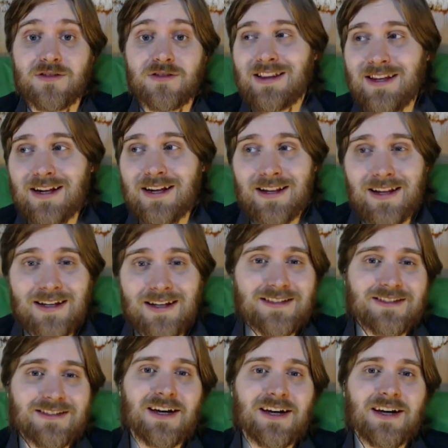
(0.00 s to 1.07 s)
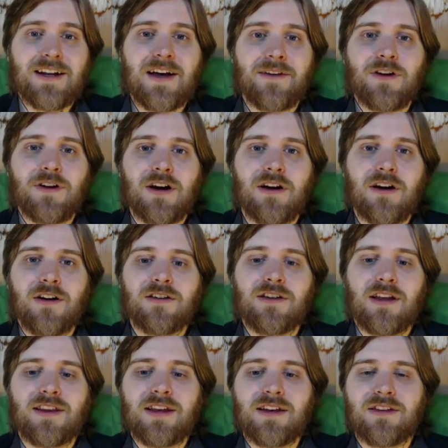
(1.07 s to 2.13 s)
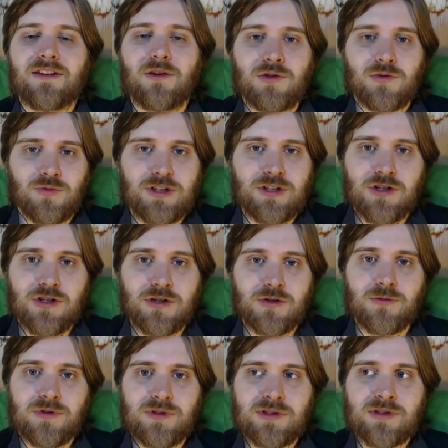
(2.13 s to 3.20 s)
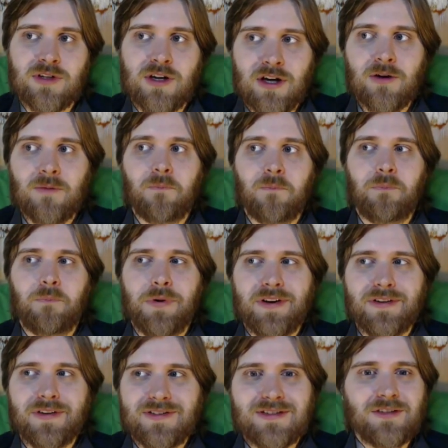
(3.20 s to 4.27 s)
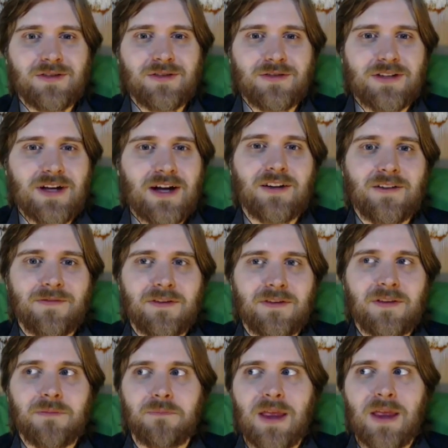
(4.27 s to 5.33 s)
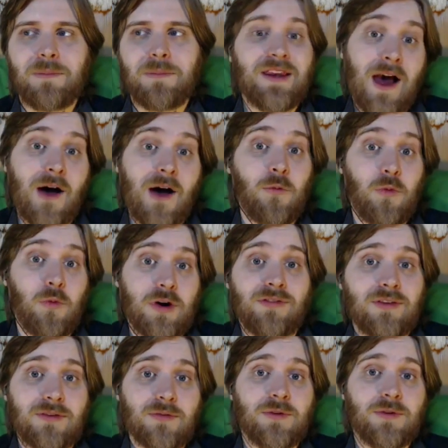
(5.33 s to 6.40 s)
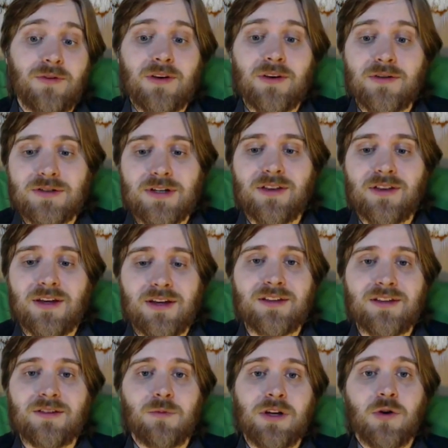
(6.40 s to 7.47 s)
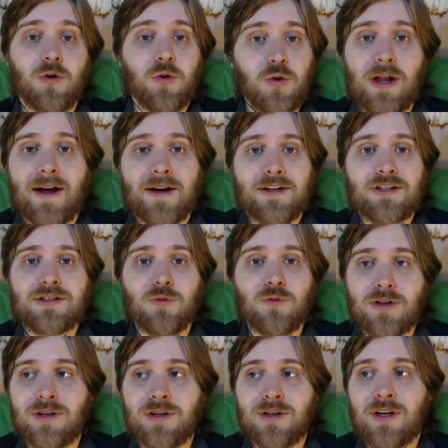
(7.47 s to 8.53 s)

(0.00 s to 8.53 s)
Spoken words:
Little less excited after I heard that they did those reshoots, but still not enough to make me not want to see this one in theaters. I think this would be a cool action one.